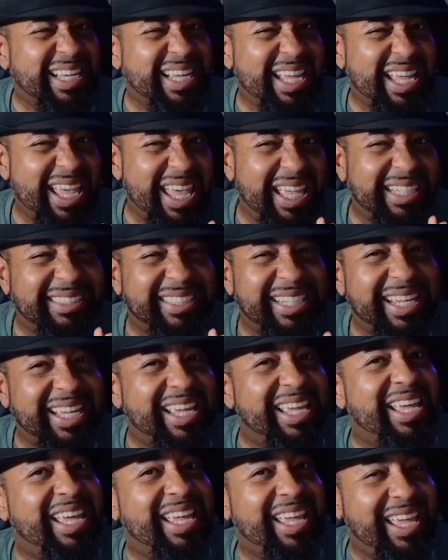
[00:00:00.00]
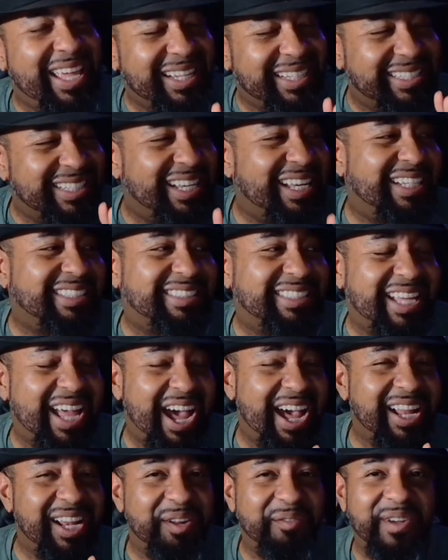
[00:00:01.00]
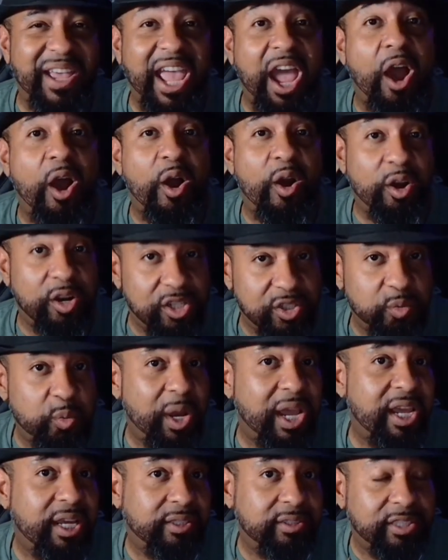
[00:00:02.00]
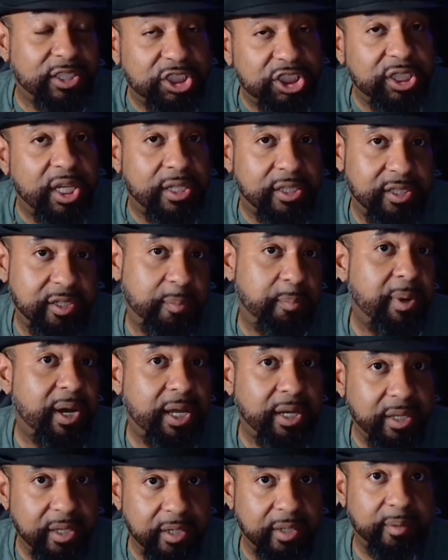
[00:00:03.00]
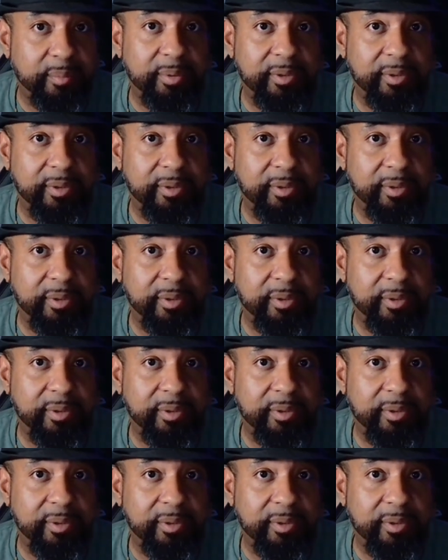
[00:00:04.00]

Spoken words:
it's kind of a harsh way to shut somebody up.